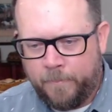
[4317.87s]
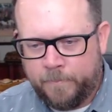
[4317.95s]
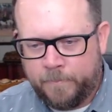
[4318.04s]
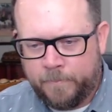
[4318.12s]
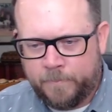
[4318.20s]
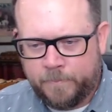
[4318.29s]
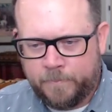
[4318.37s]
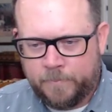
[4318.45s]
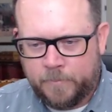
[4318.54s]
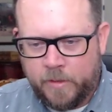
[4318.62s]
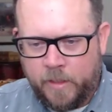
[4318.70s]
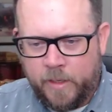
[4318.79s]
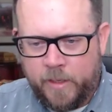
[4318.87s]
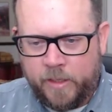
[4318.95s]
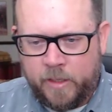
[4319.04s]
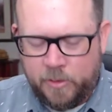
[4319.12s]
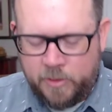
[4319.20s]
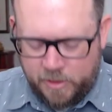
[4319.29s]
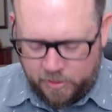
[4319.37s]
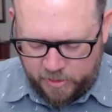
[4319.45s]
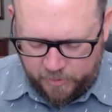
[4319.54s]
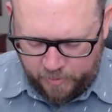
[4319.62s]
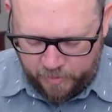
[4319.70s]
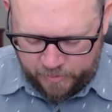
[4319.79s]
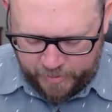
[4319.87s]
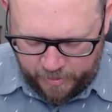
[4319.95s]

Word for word: It closes on your birthday.